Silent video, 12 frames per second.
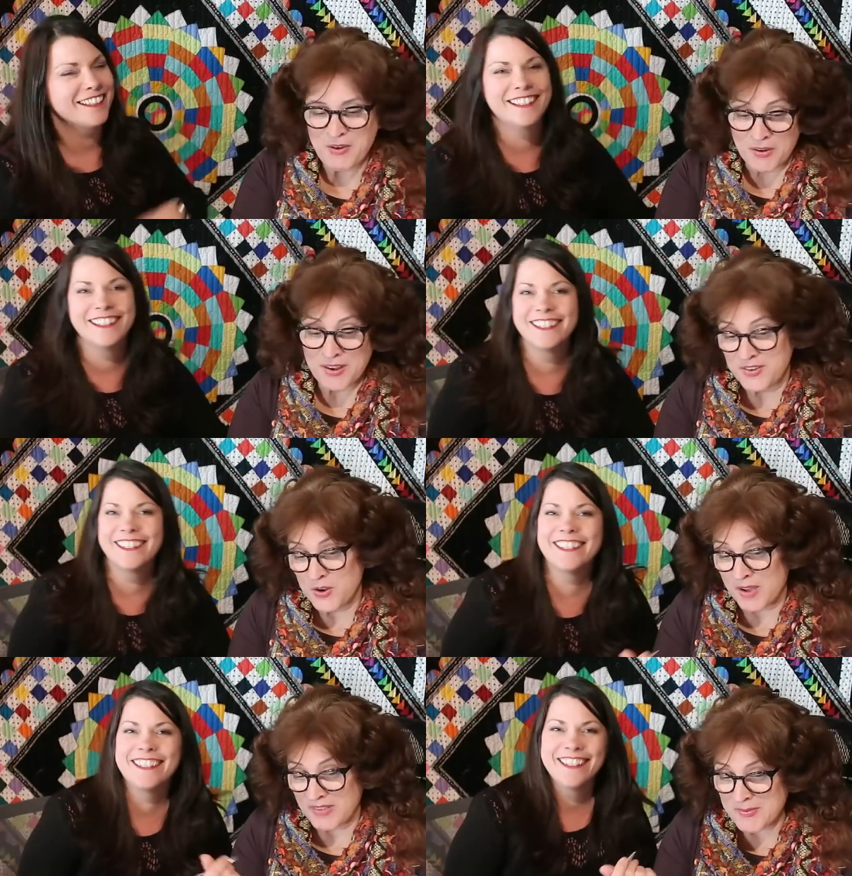Speaker 1: well,
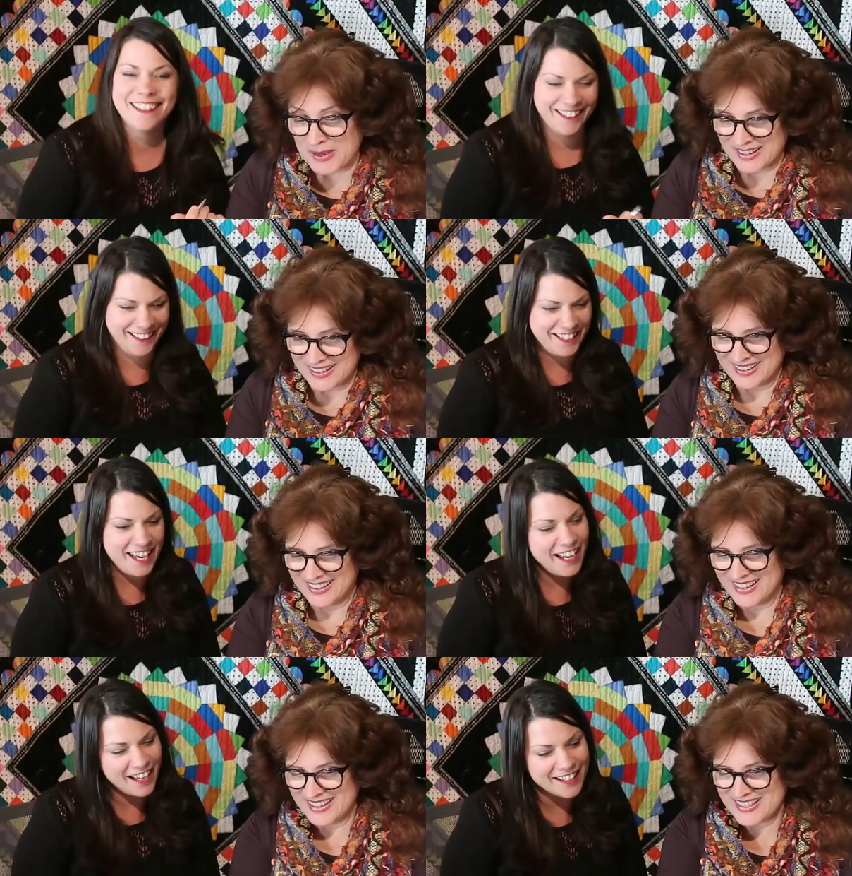and you have Emma.
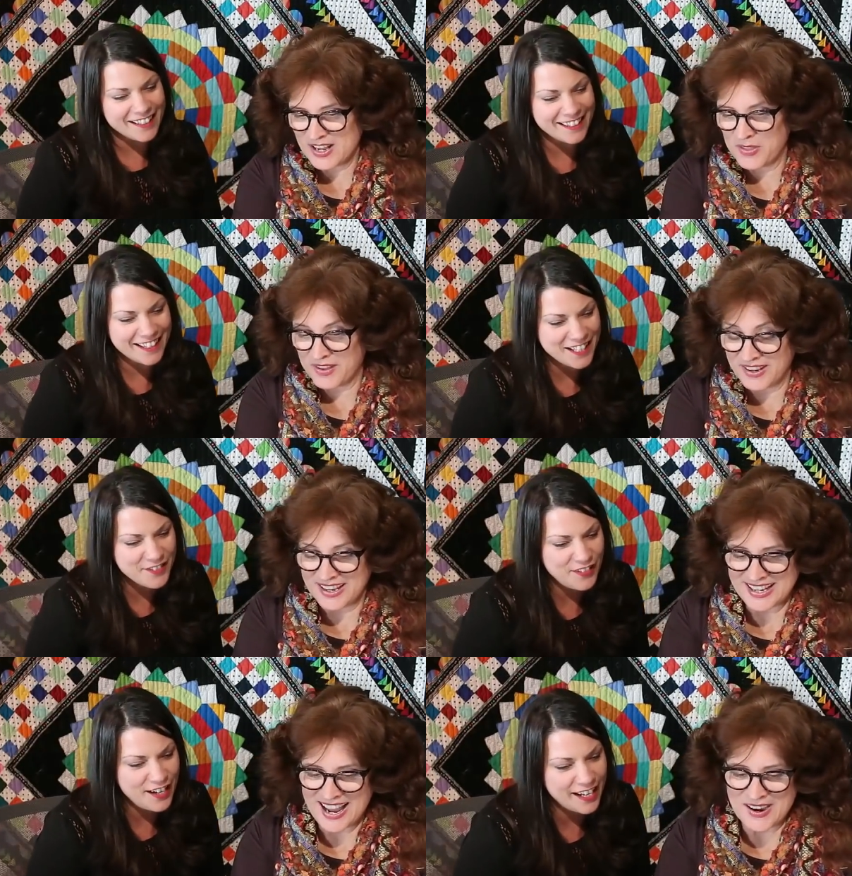Yeah. So there
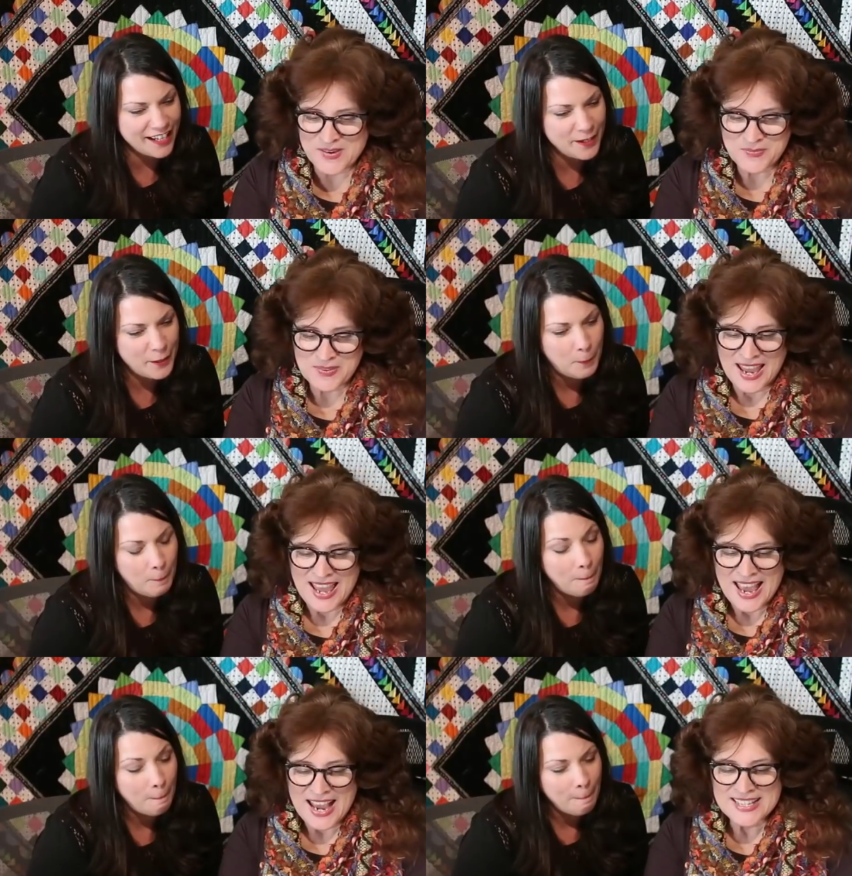you go.
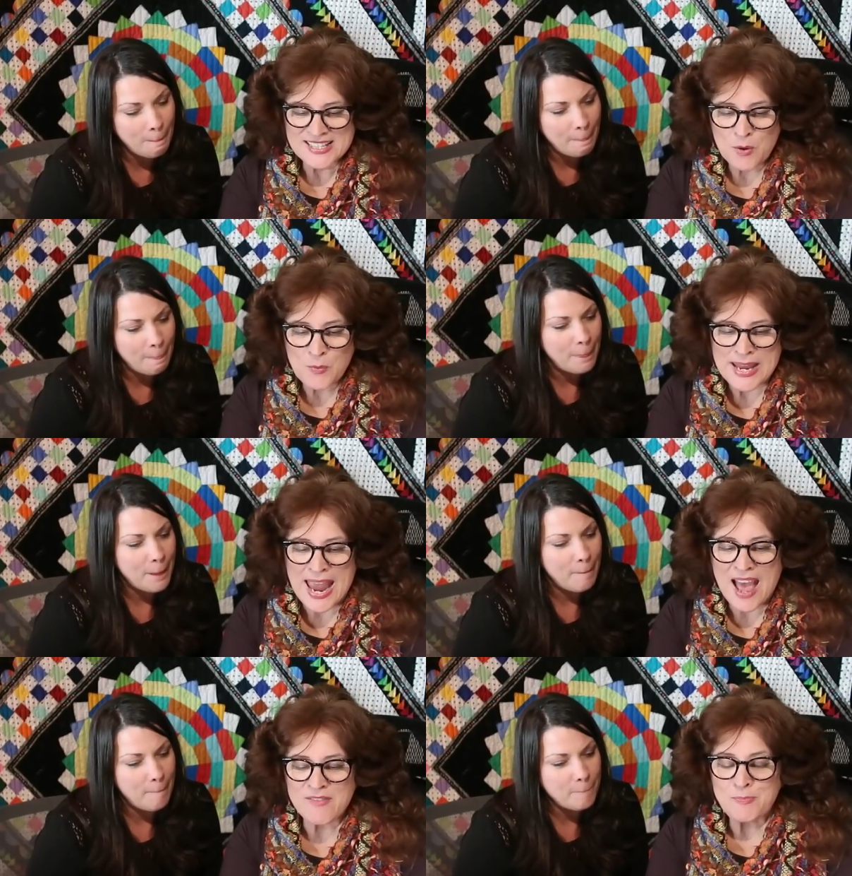So
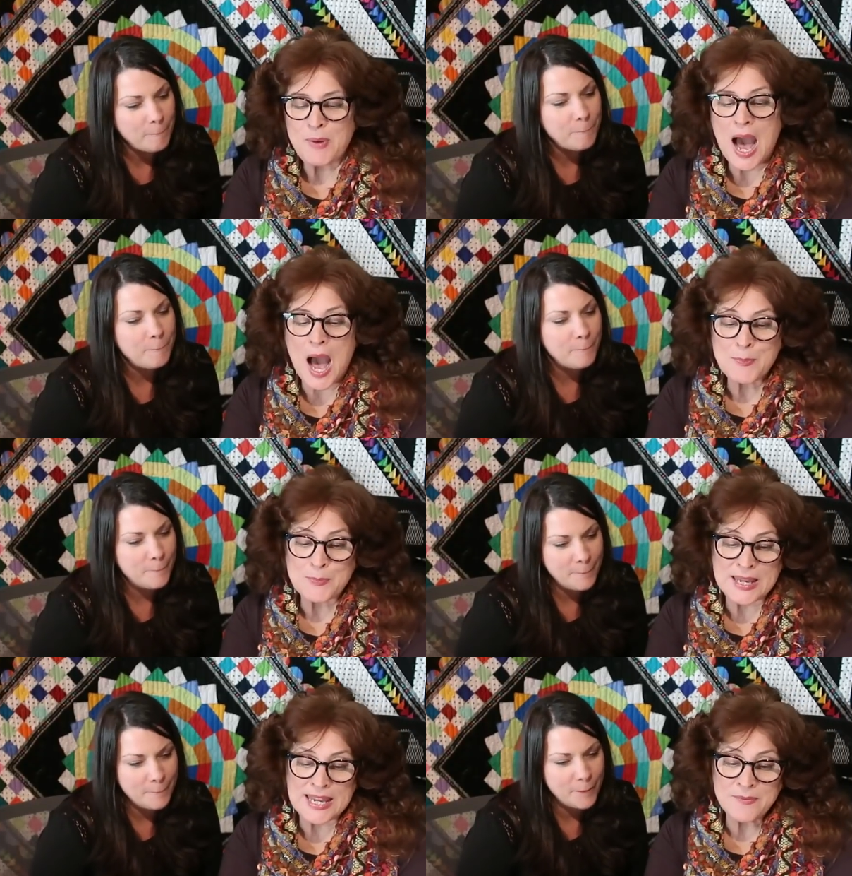we have
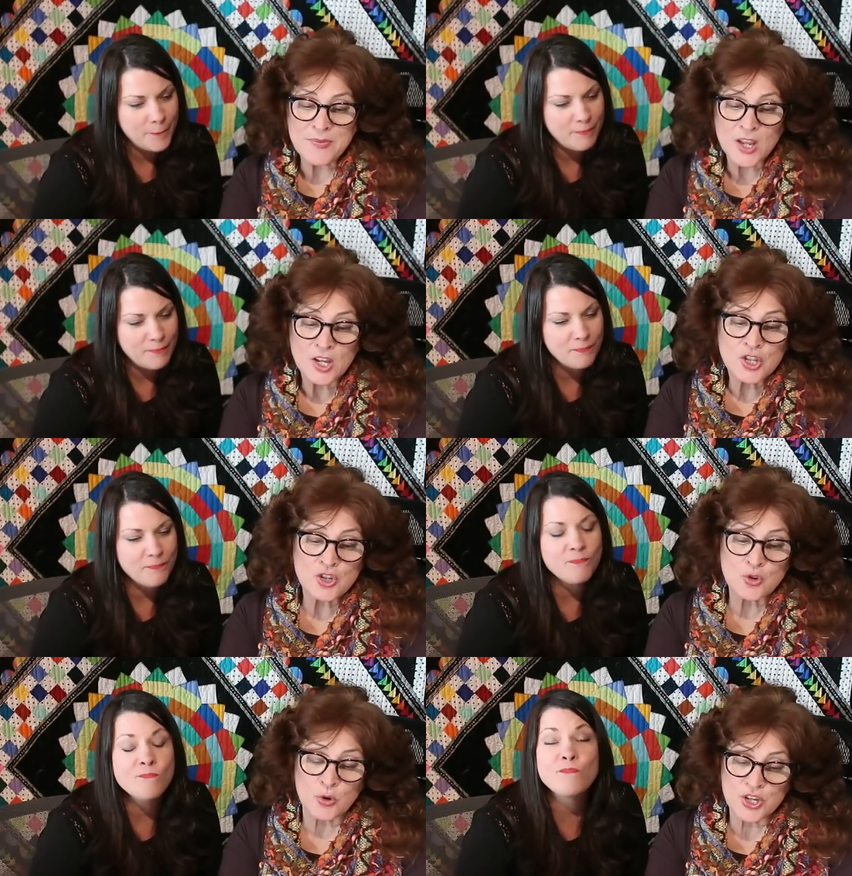Poppy,
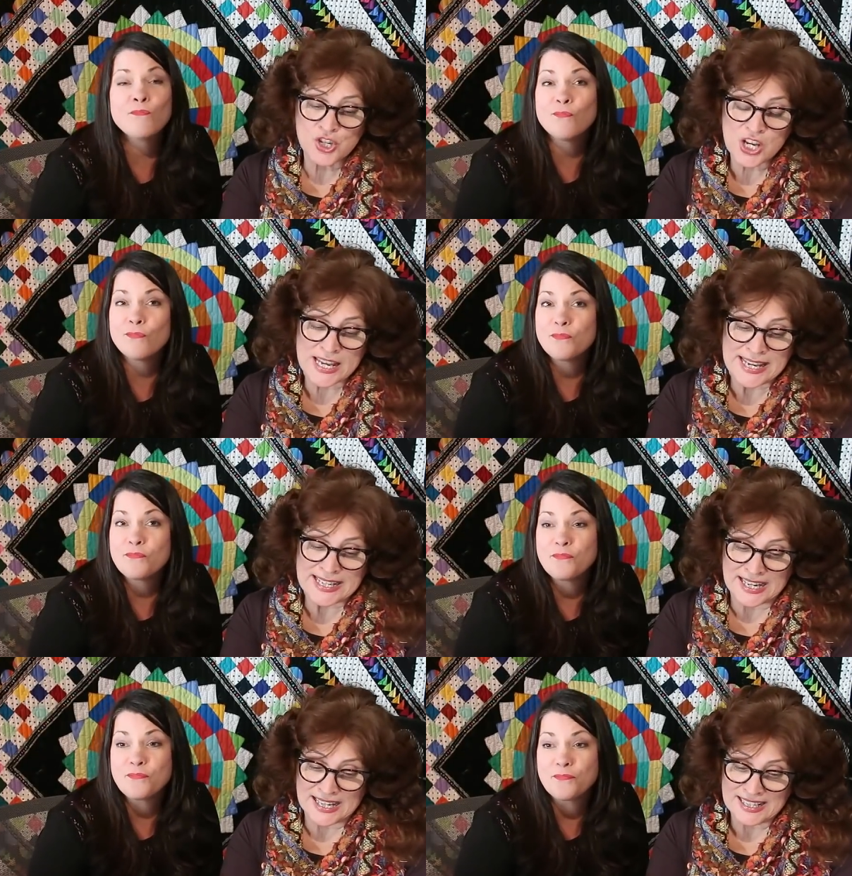
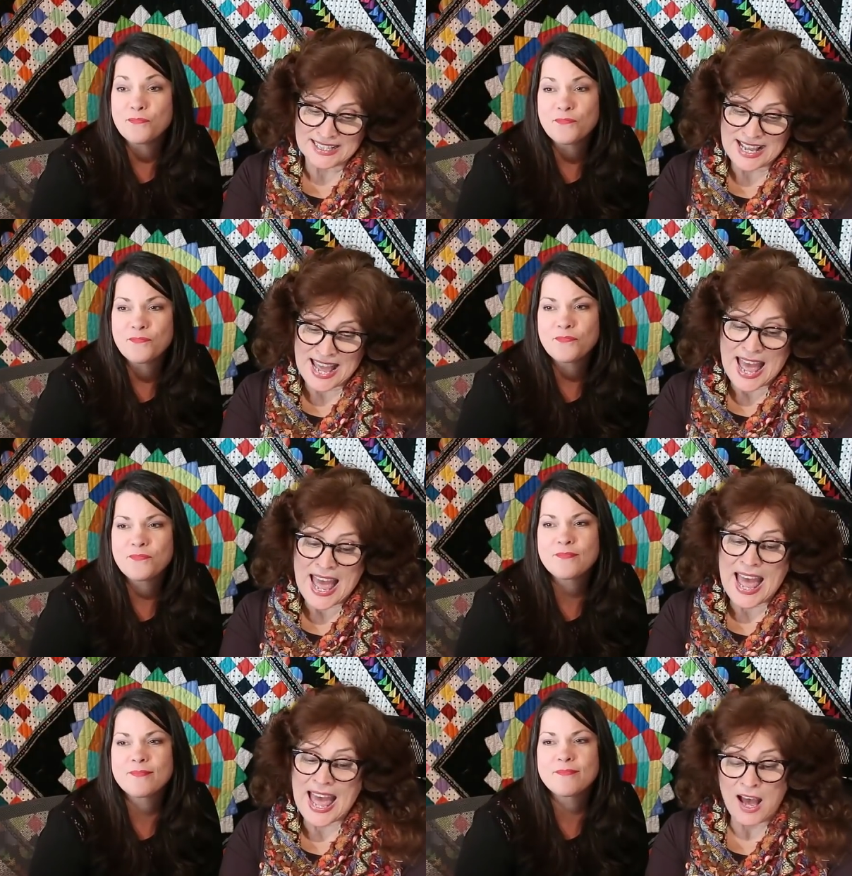Georgina,
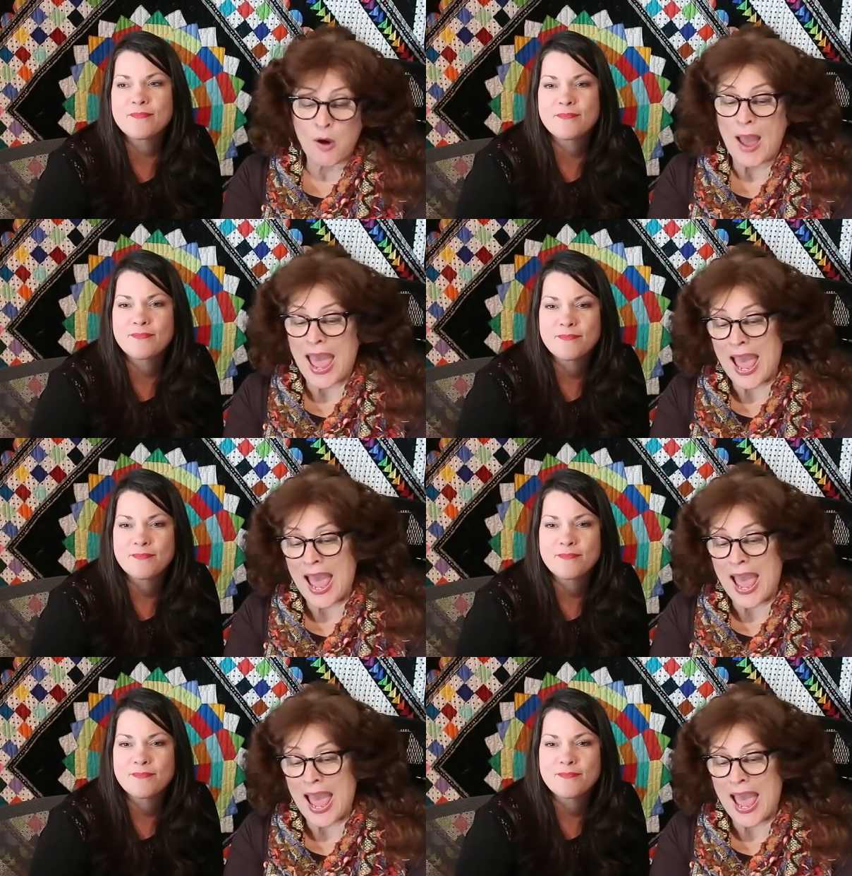mm. oh,